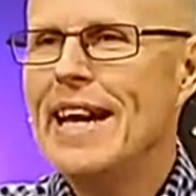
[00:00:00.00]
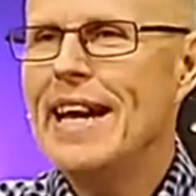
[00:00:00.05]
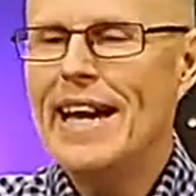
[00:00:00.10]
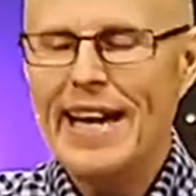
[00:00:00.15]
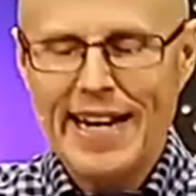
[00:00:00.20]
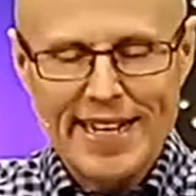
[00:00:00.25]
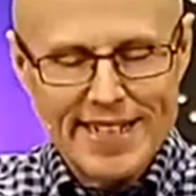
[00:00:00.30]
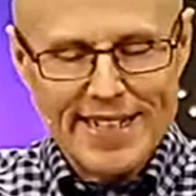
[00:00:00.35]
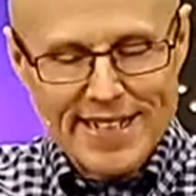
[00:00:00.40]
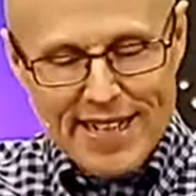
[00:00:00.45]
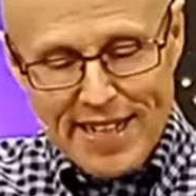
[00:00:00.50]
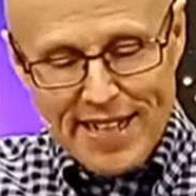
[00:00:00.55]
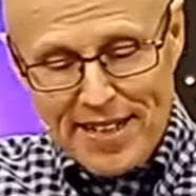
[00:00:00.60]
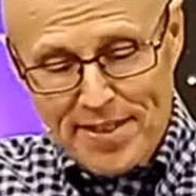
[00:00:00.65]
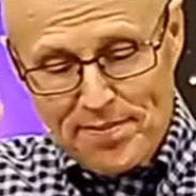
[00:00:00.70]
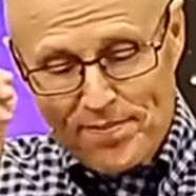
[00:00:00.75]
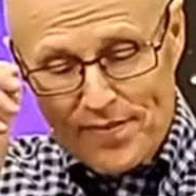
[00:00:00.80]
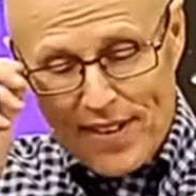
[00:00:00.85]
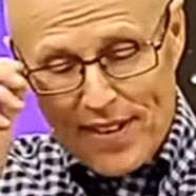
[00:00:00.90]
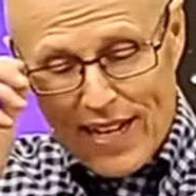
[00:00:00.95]
And
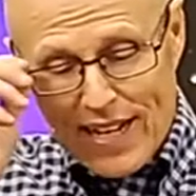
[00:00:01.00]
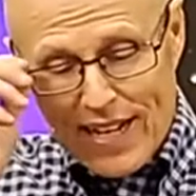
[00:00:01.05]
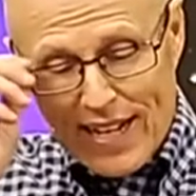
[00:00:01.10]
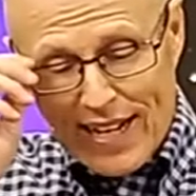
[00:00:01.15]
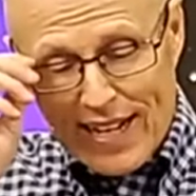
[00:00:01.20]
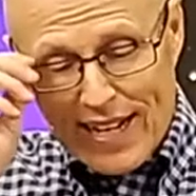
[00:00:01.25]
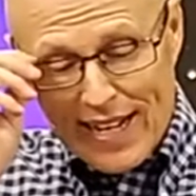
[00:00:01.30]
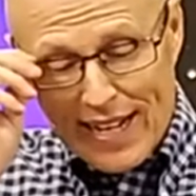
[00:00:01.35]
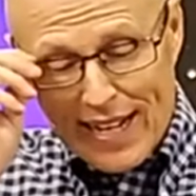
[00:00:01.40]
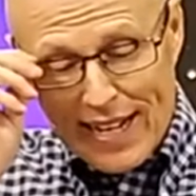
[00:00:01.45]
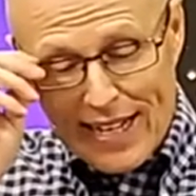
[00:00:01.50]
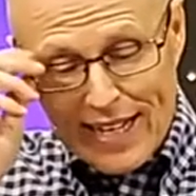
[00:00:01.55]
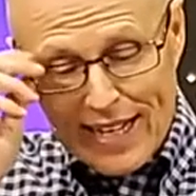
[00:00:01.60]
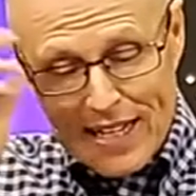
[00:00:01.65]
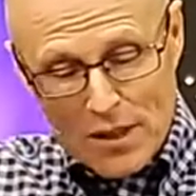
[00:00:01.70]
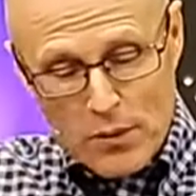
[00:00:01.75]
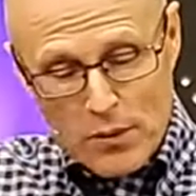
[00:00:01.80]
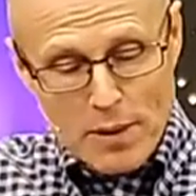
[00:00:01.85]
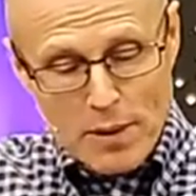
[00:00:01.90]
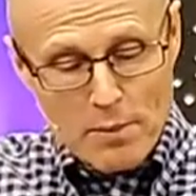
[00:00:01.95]
um, and,
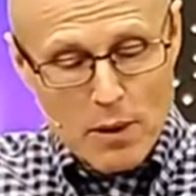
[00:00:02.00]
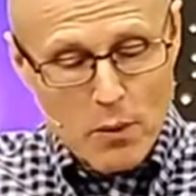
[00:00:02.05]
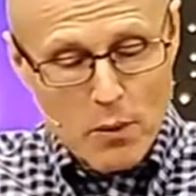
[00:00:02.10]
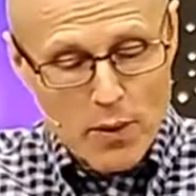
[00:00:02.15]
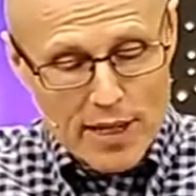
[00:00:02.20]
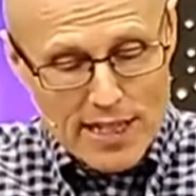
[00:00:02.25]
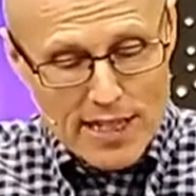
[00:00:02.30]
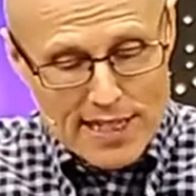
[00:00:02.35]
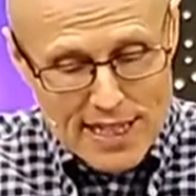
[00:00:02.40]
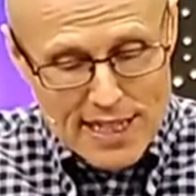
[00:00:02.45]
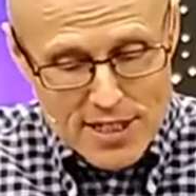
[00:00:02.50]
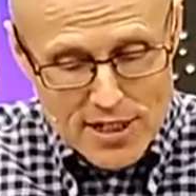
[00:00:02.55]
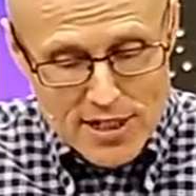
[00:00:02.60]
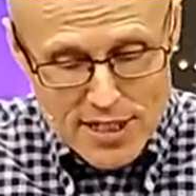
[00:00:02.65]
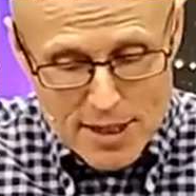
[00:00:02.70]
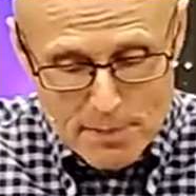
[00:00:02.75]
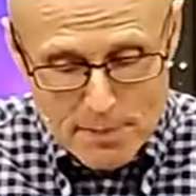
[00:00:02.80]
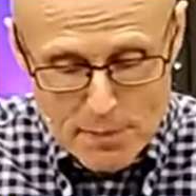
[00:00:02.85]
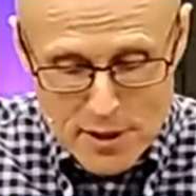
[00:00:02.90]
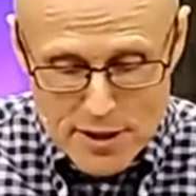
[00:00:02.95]
anyway, but when he does
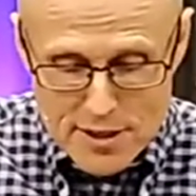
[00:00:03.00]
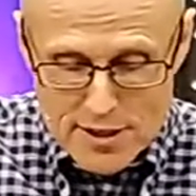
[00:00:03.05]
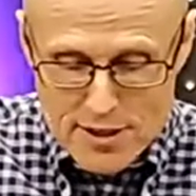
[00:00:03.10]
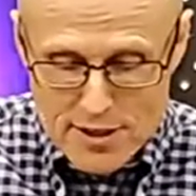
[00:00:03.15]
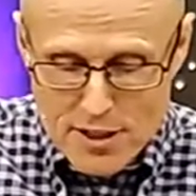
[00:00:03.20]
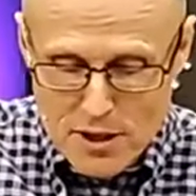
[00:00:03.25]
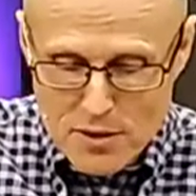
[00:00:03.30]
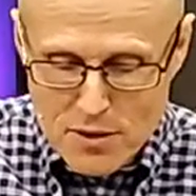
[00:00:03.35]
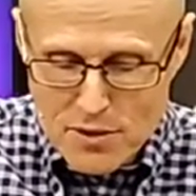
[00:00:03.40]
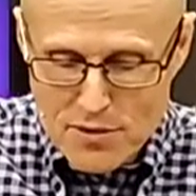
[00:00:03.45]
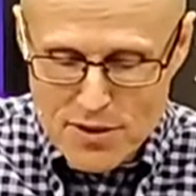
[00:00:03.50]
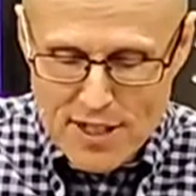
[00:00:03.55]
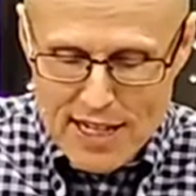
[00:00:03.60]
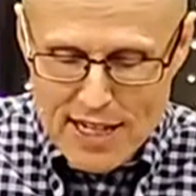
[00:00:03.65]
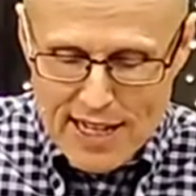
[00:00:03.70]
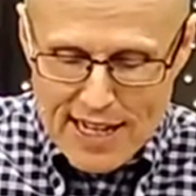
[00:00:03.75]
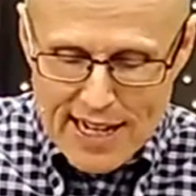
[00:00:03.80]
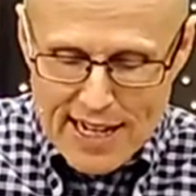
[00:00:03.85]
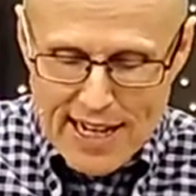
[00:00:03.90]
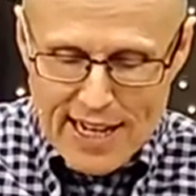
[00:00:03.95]
step on your toes,
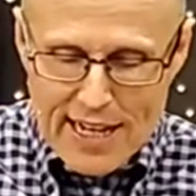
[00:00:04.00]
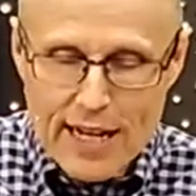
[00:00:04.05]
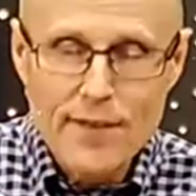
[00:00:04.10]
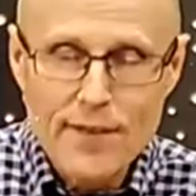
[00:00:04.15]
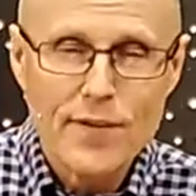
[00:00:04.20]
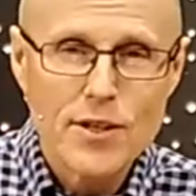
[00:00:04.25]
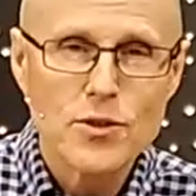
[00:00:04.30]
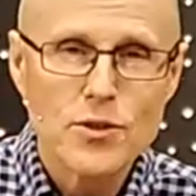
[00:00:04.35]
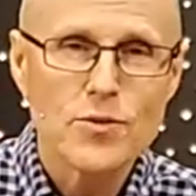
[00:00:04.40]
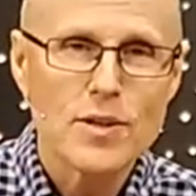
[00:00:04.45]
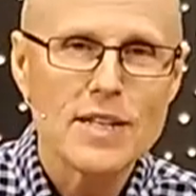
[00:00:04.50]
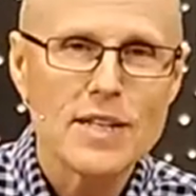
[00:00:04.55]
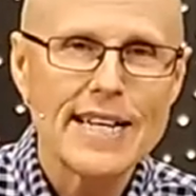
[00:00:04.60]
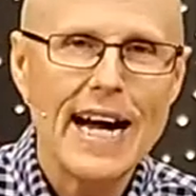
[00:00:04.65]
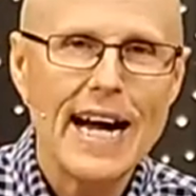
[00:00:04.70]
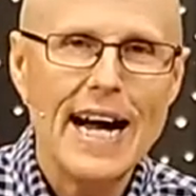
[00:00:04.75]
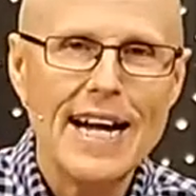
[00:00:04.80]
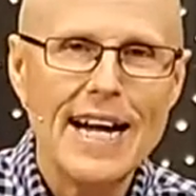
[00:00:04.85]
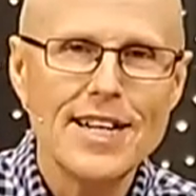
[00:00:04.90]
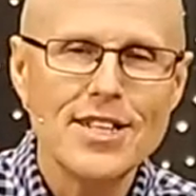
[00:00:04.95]
uh, if it's really
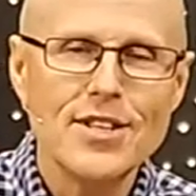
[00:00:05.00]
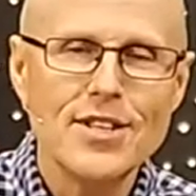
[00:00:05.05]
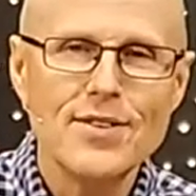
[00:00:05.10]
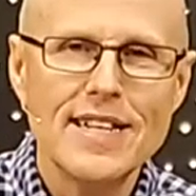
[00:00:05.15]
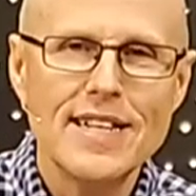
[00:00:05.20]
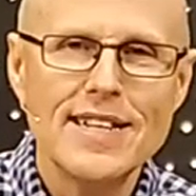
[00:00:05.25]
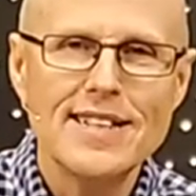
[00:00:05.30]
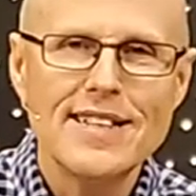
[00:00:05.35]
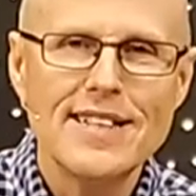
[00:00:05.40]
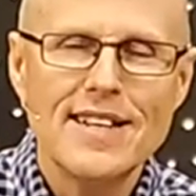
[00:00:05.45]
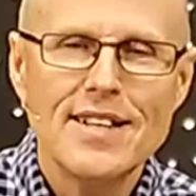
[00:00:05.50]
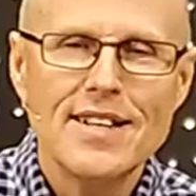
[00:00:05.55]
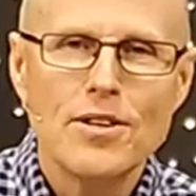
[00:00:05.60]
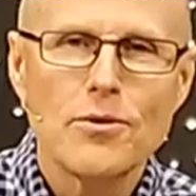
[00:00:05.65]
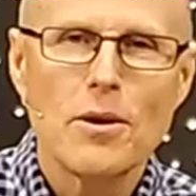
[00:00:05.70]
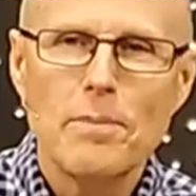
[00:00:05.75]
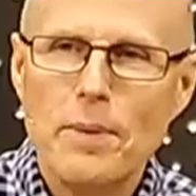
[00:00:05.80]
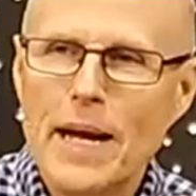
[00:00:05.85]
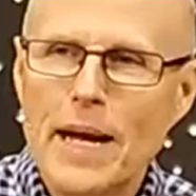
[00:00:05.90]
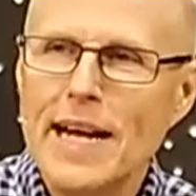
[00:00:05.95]
God doing it,
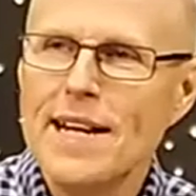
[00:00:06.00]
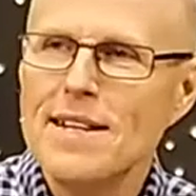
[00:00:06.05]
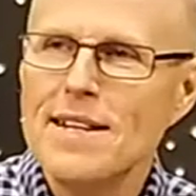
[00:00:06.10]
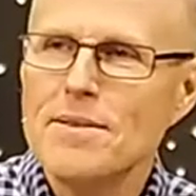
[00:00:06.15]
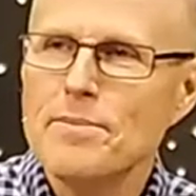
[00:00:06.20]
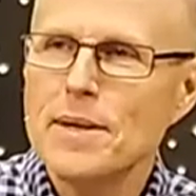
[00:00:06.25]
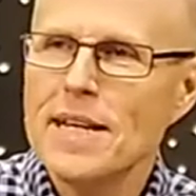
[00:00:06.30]
repent.